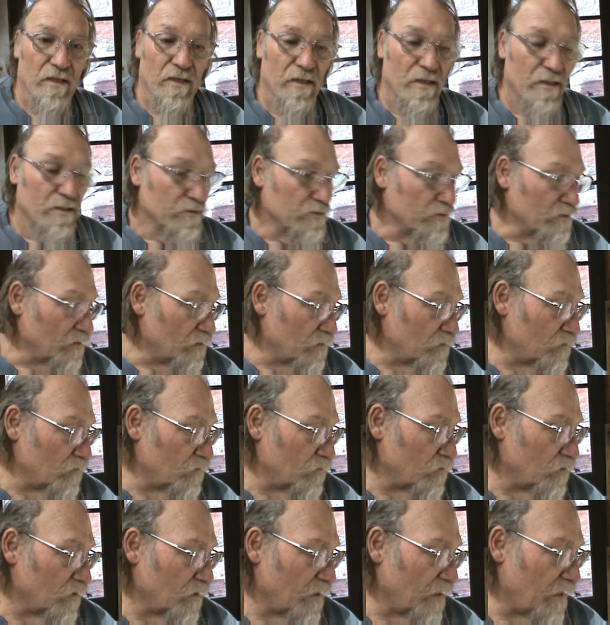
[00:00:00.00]
So
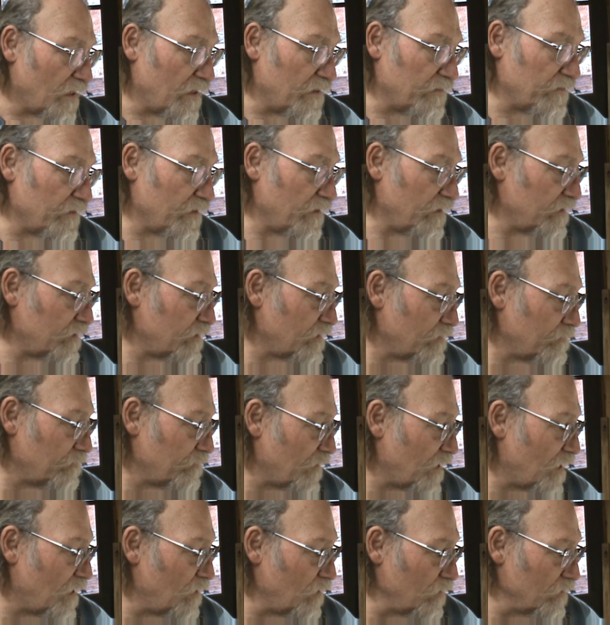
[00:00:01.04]
I think
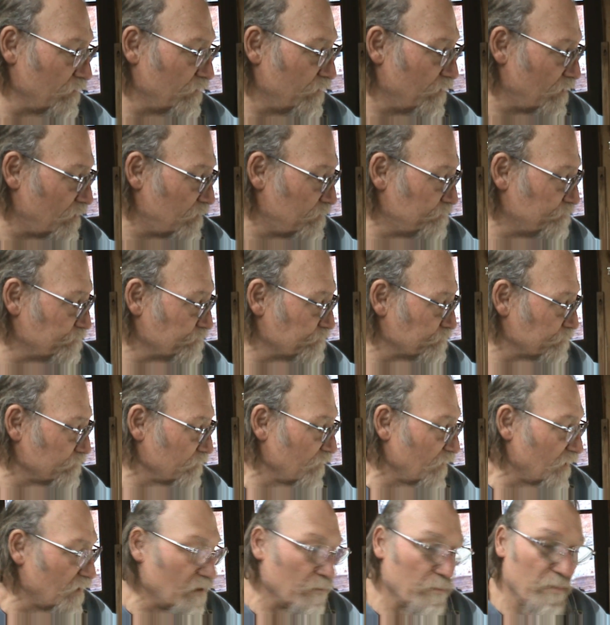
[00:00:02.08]
all of the
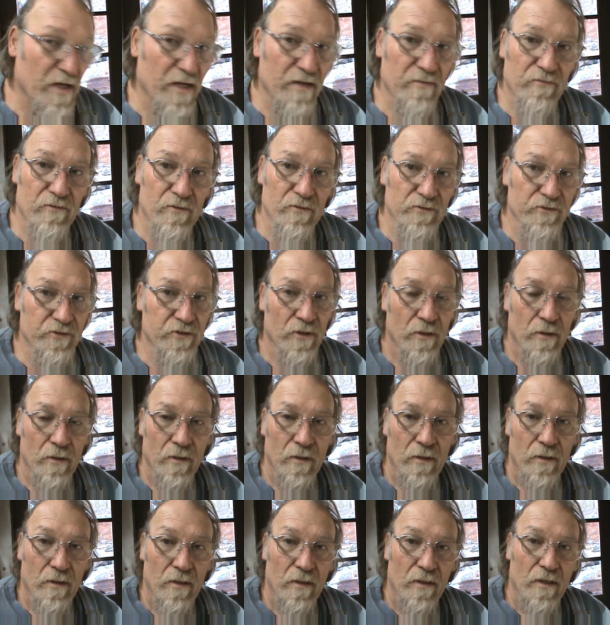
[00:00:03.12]
bevels
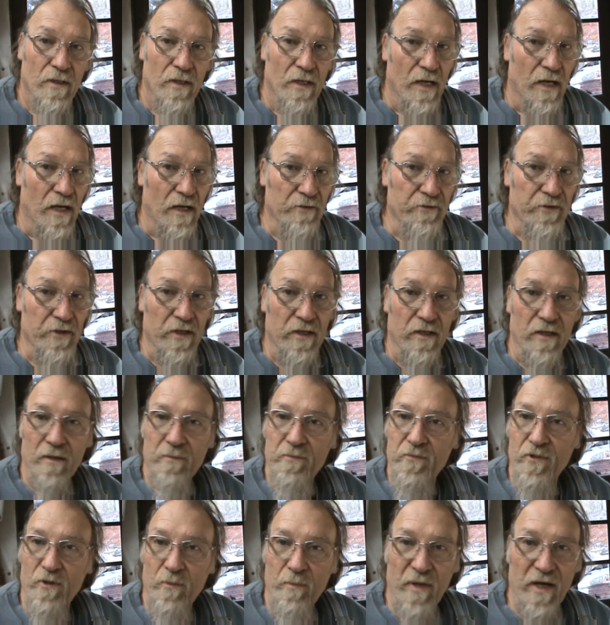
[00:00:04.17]
I'll take up
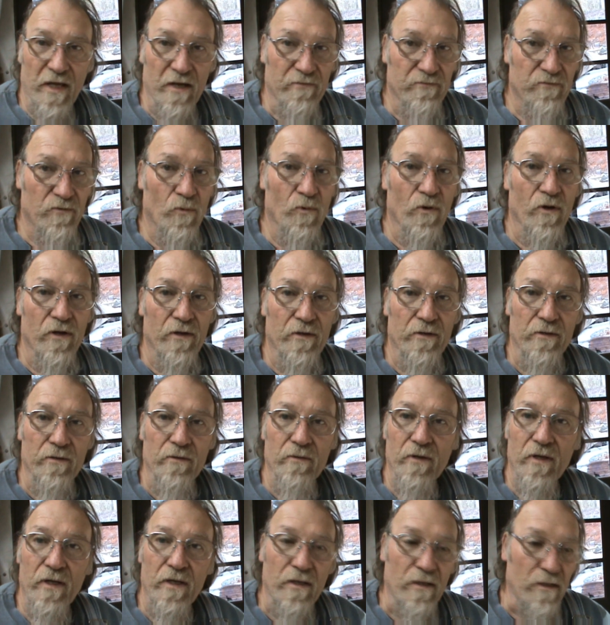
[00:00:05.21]
to about a 400
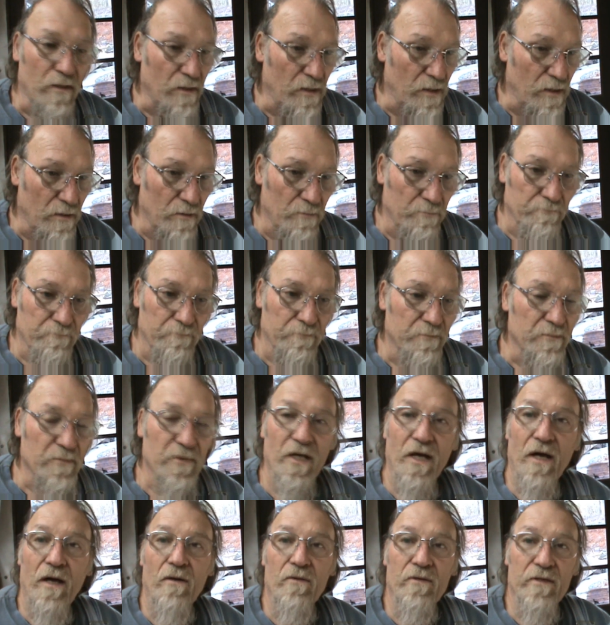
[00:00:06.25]
grit and
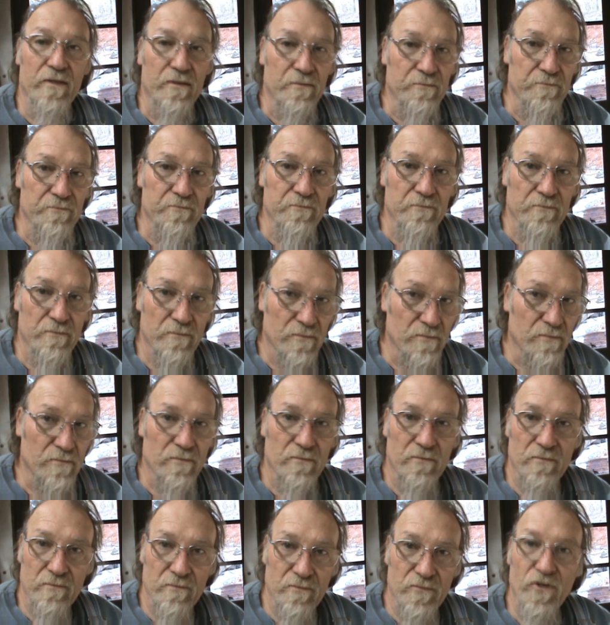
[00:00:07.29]
call it
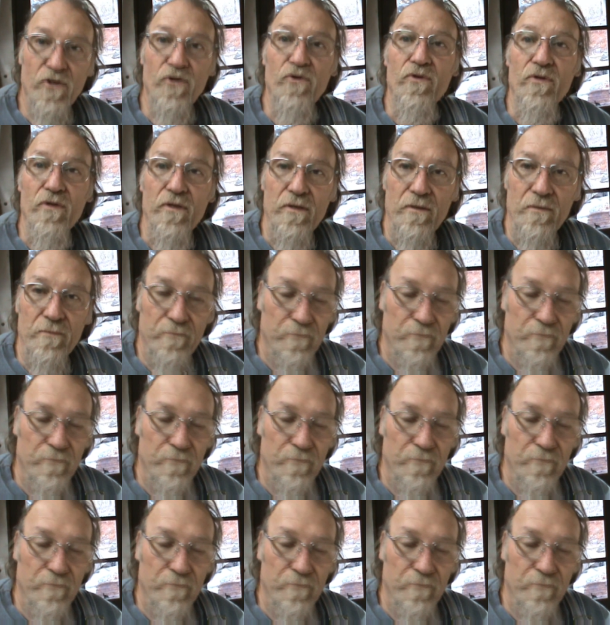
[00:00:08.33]
good.